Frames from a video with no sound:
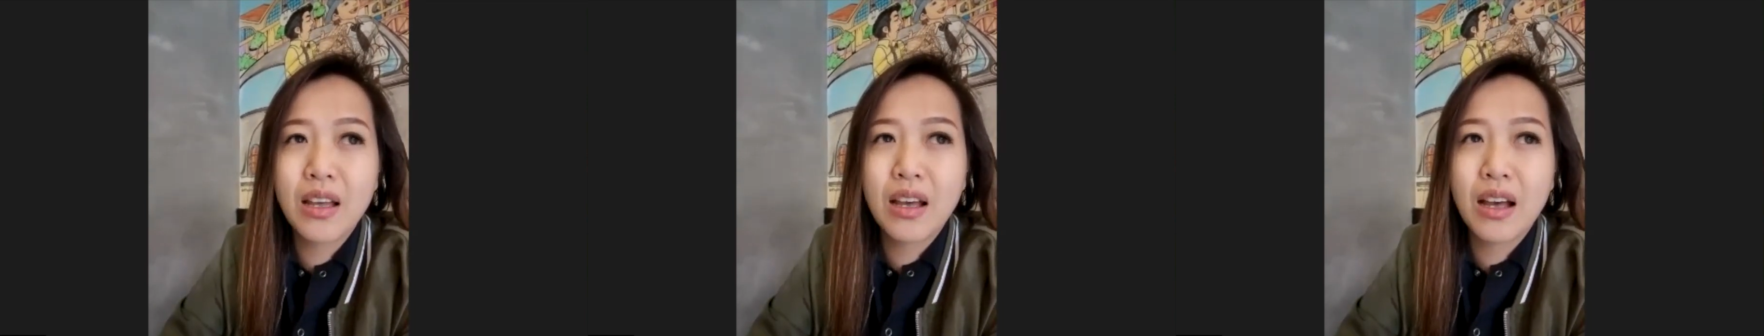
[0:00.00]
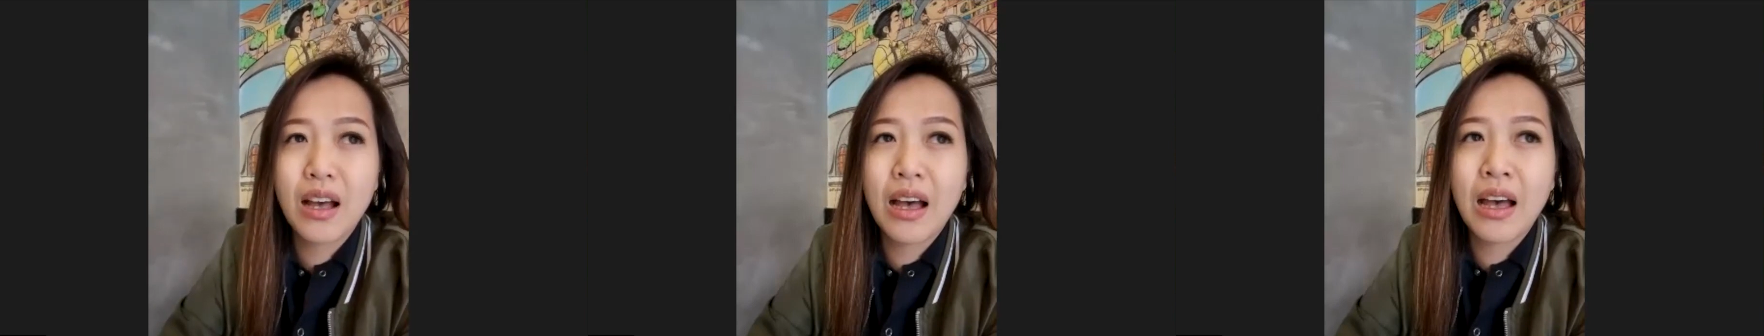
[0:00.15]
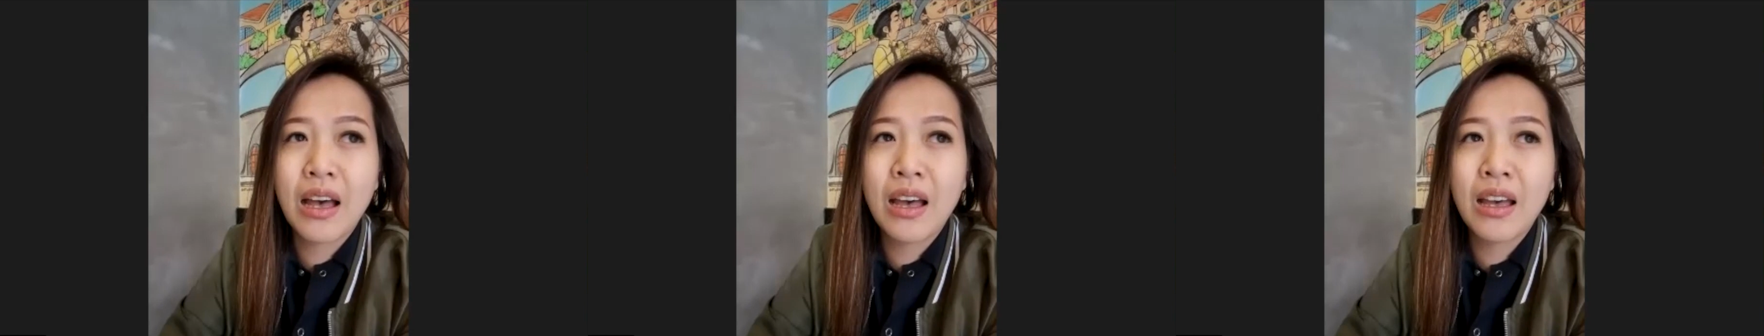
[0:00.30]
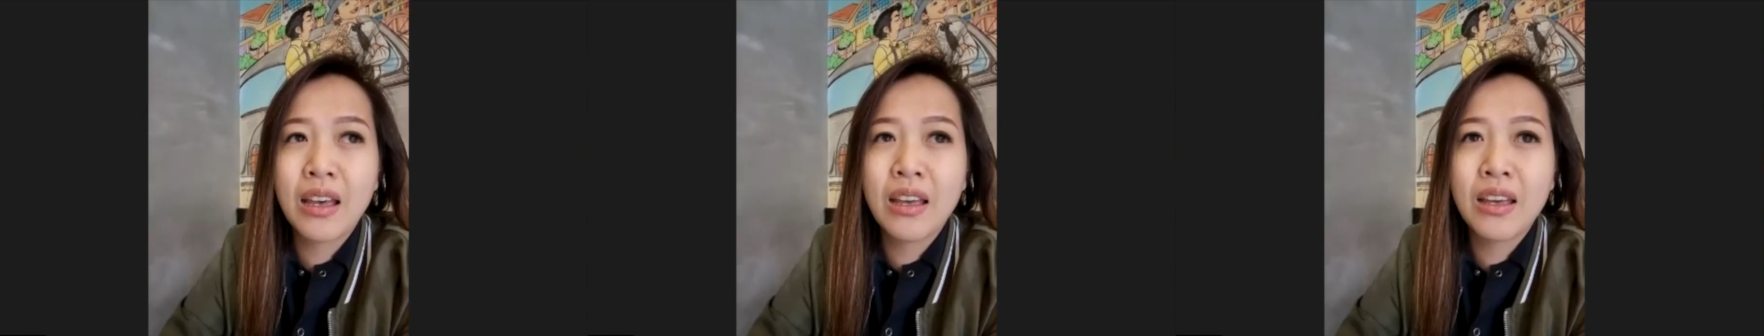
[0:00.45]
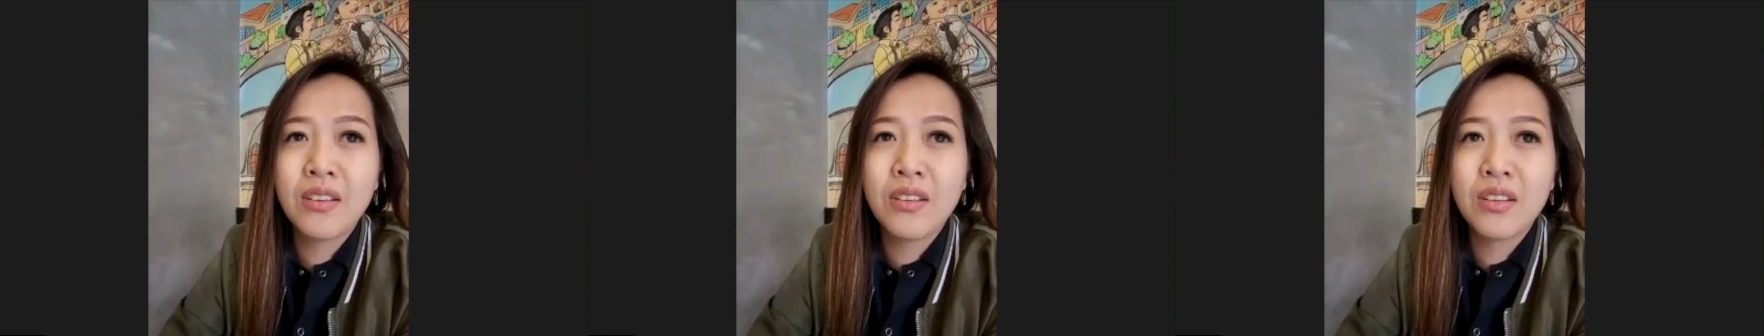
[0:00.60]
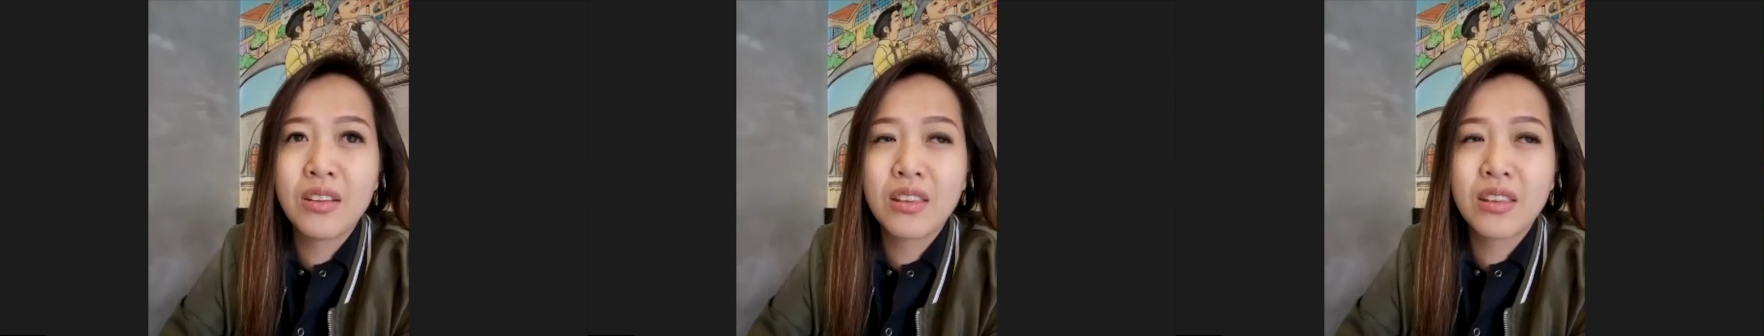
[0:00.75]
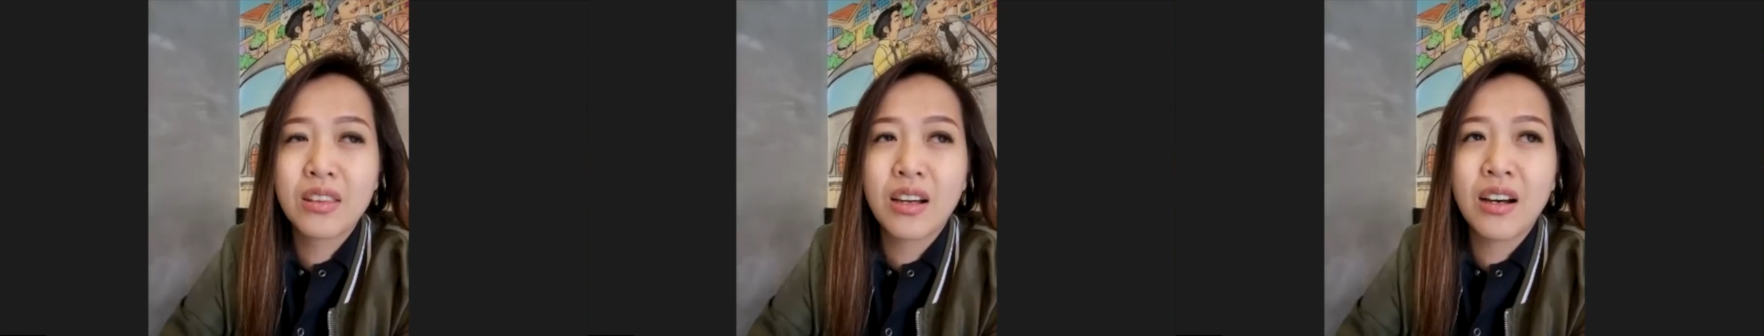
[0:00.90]
I
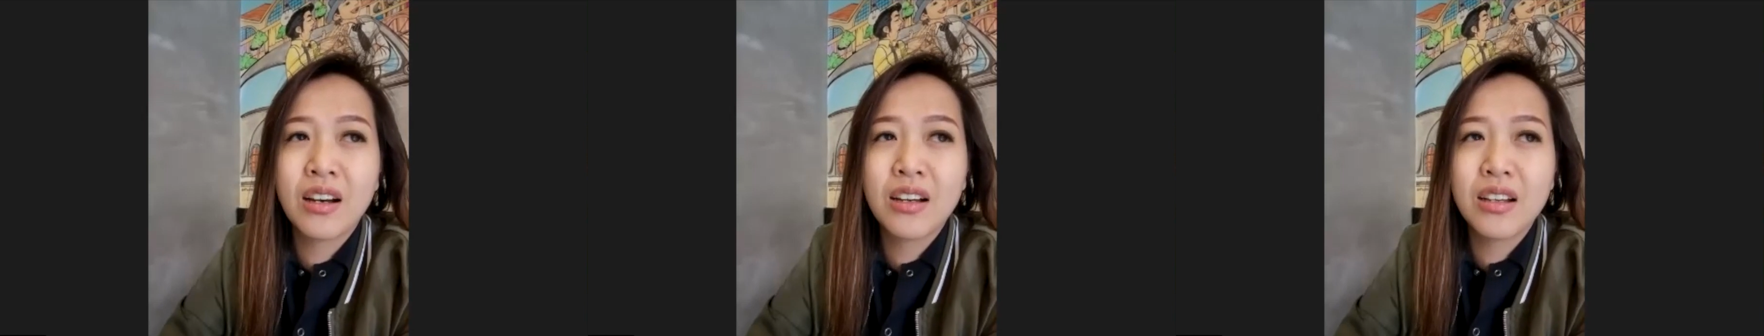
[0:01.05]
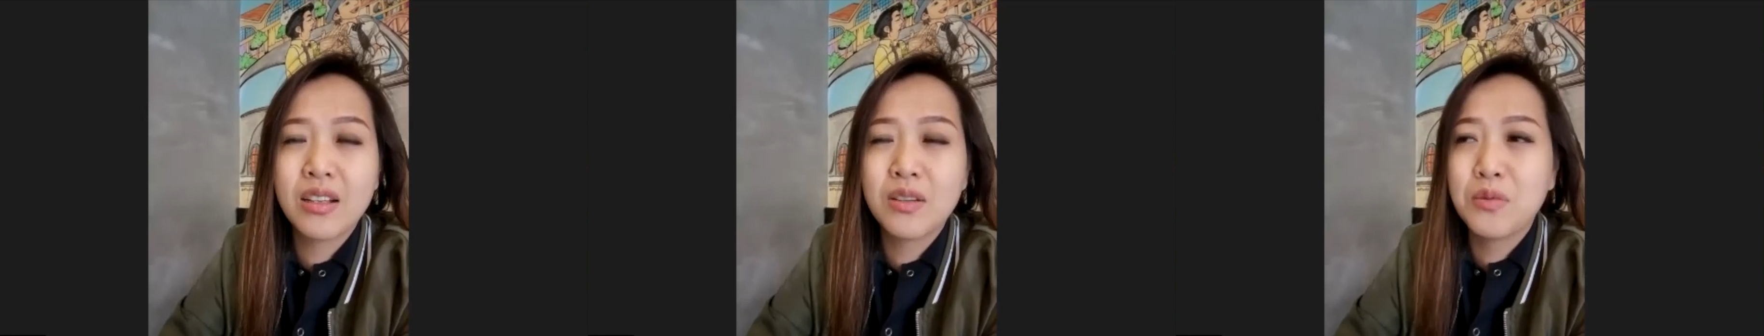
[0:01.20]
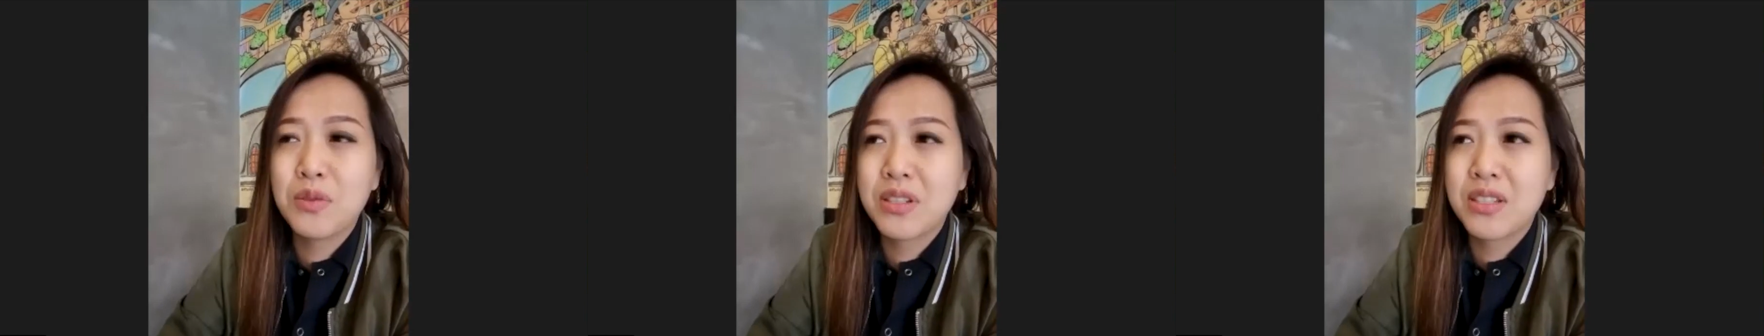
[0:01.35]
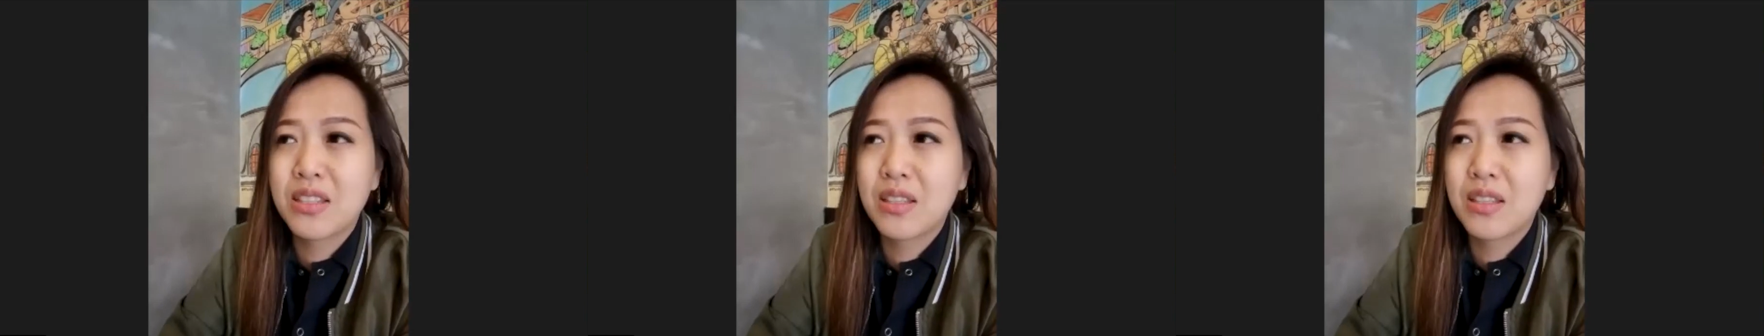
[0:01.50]
thought it was